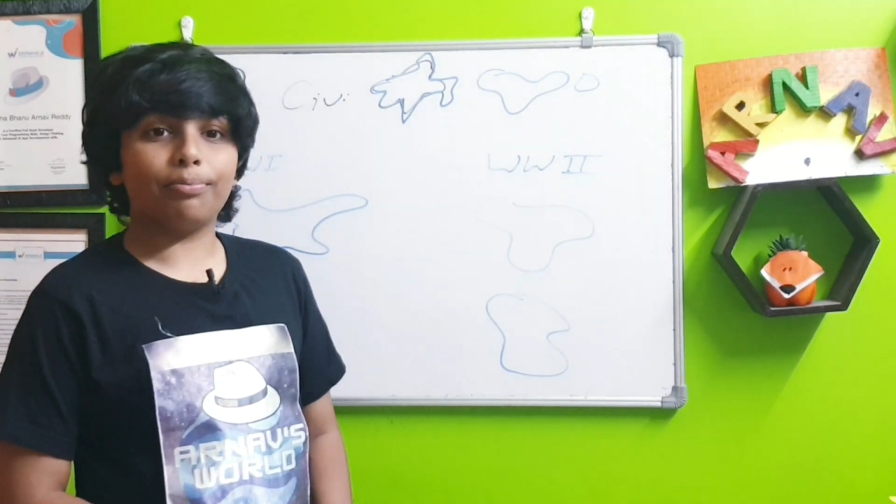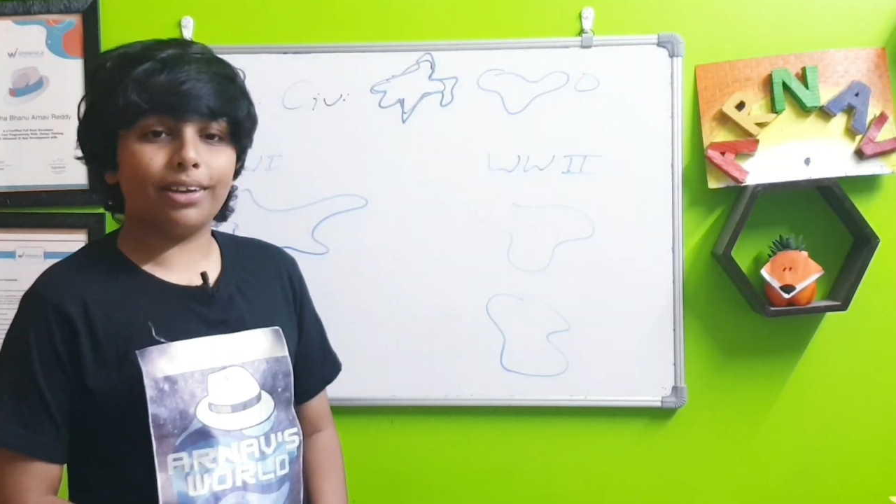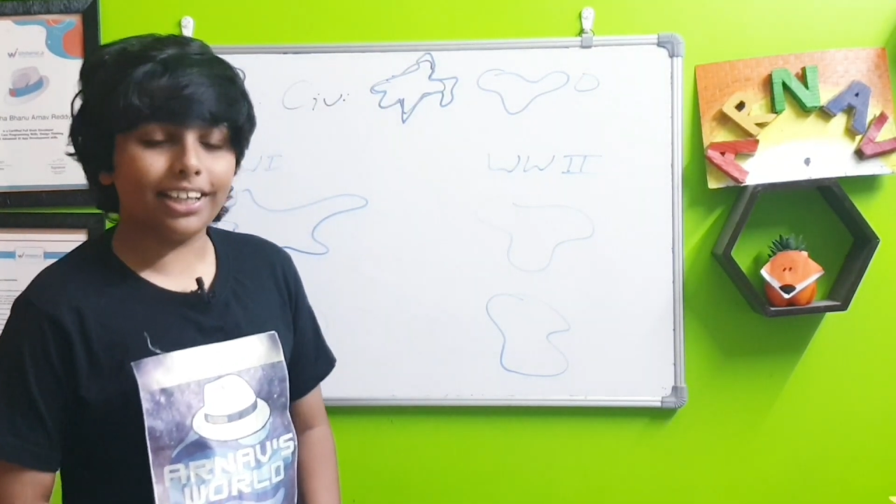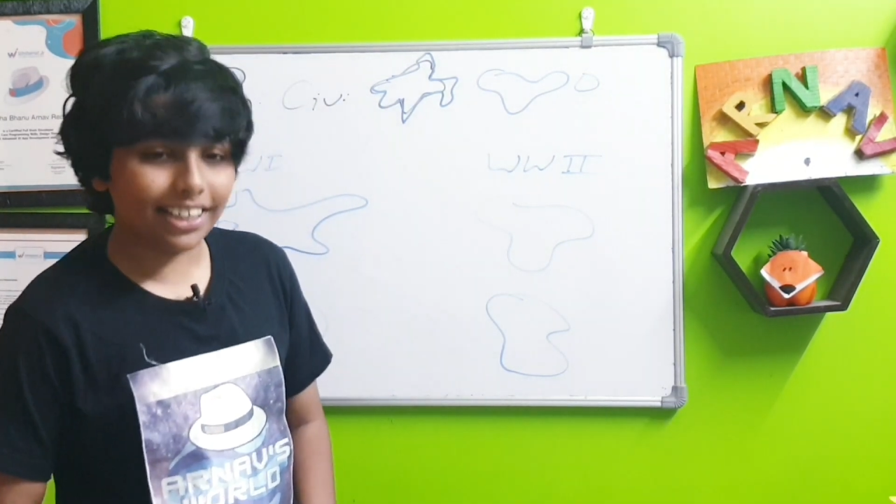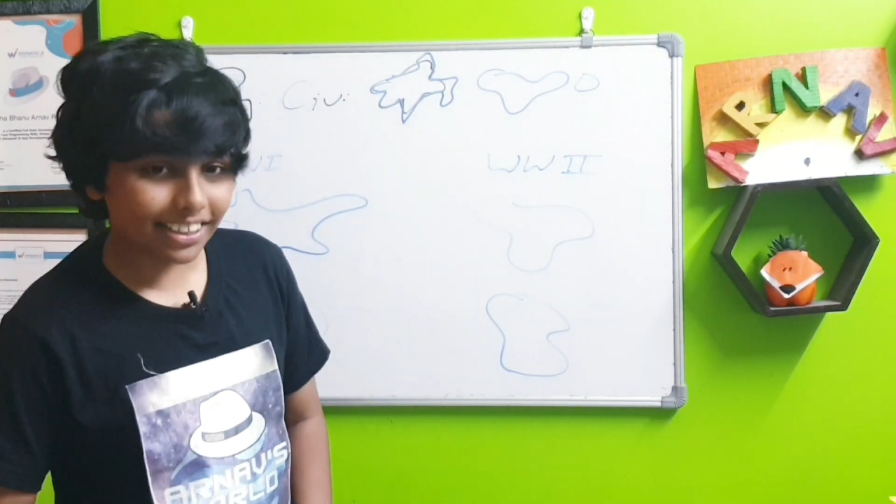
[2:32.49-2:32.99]

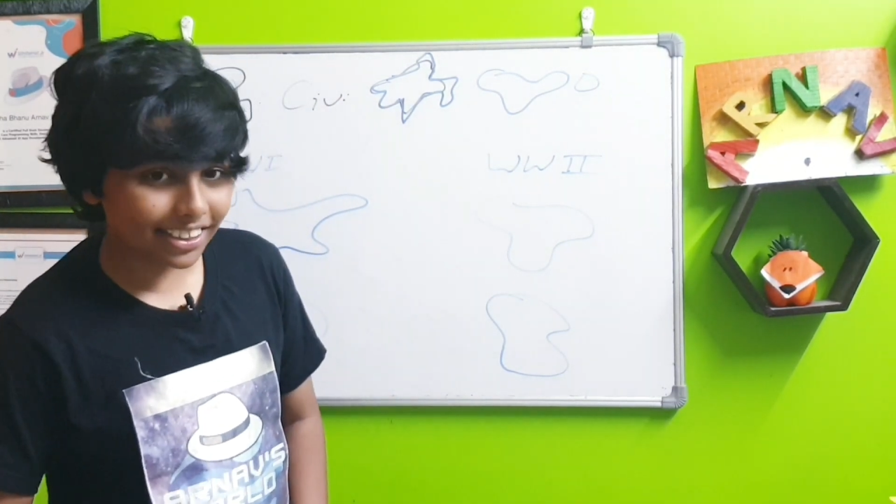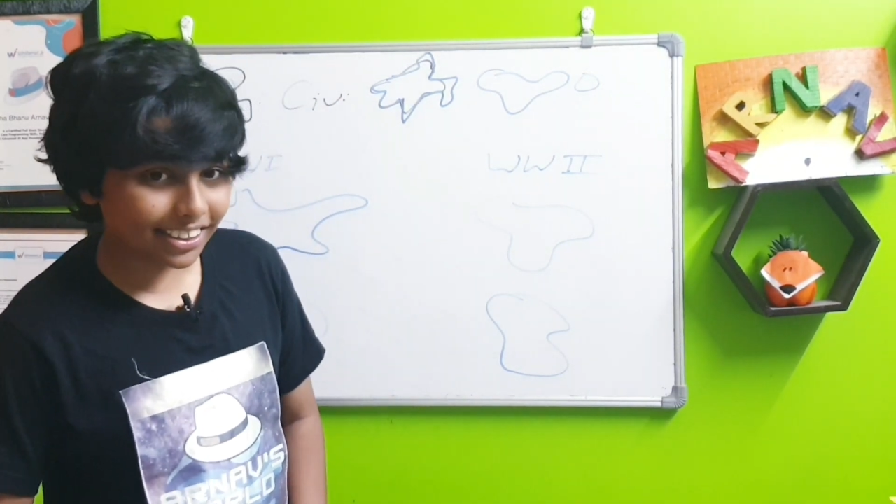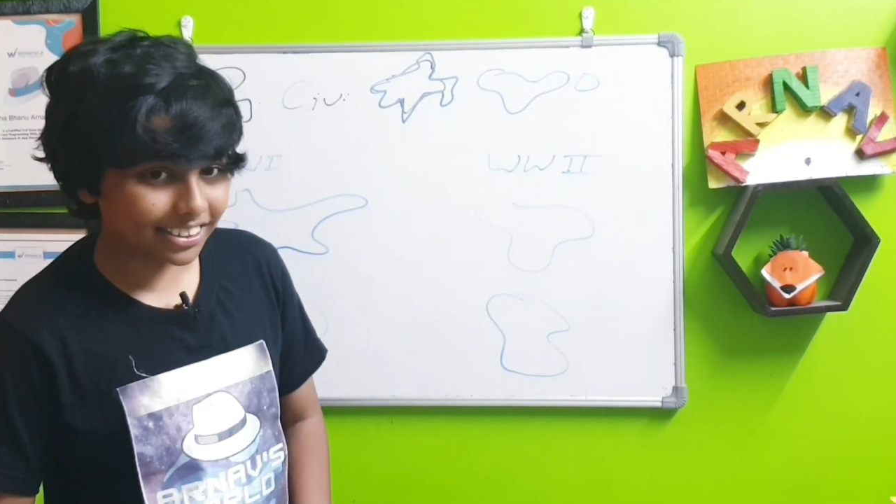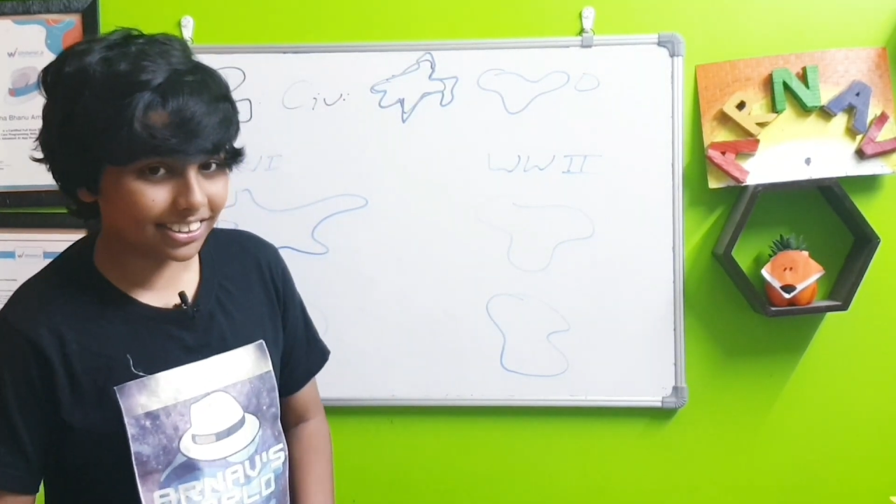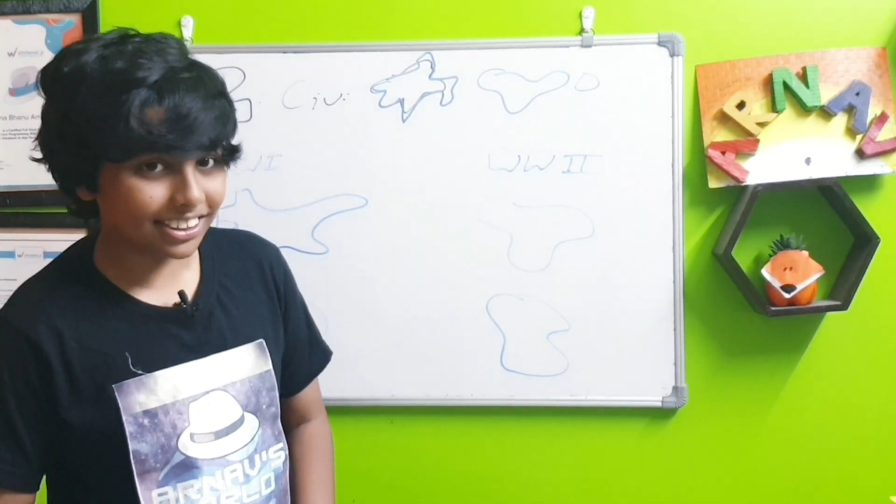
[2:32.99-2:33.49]
many
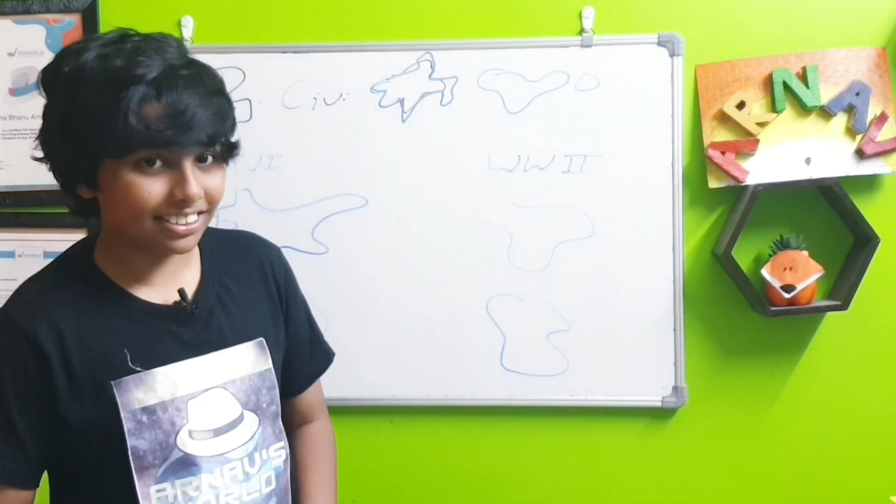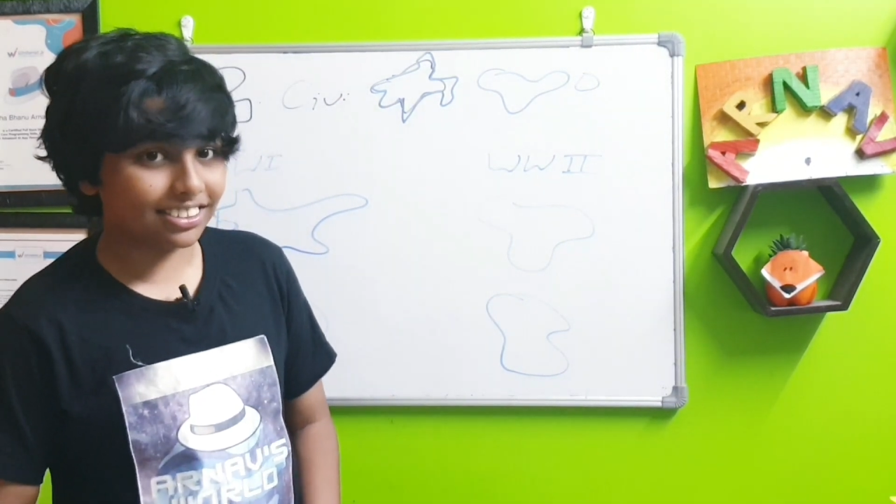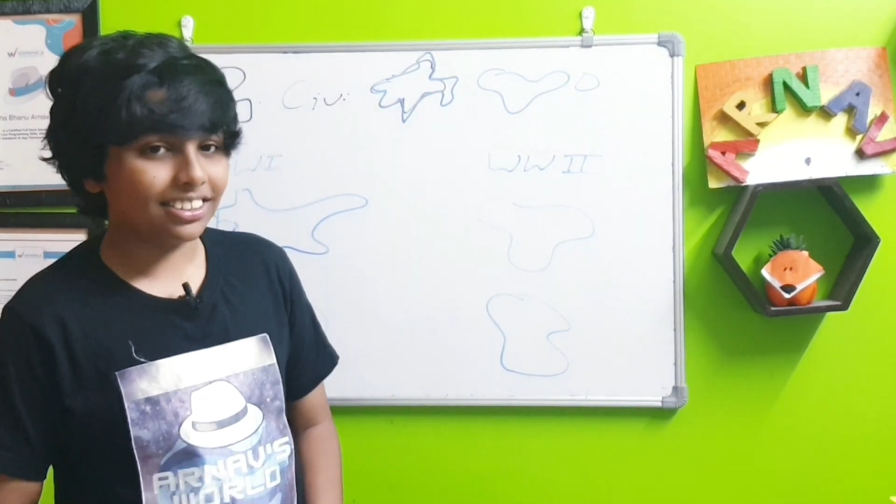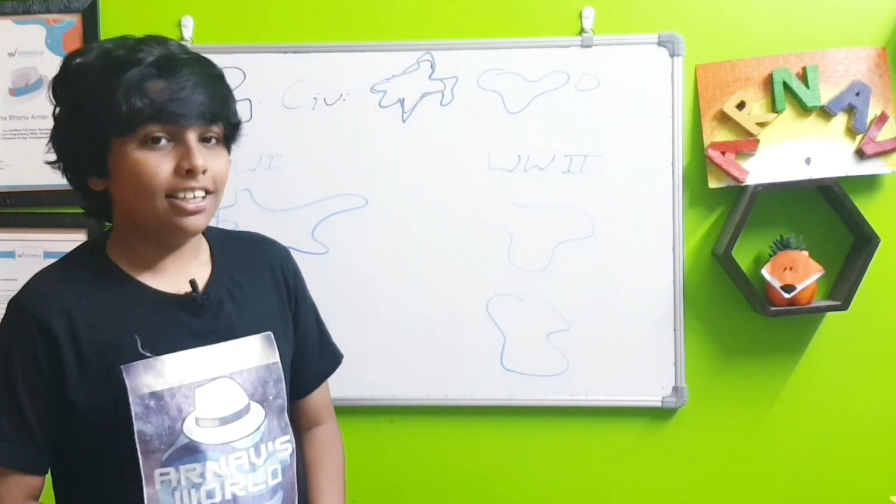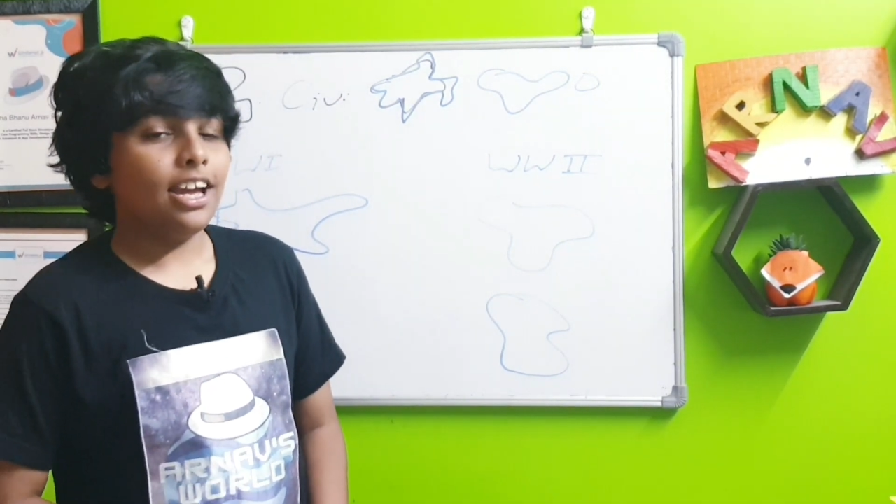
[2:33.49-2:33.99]
religions,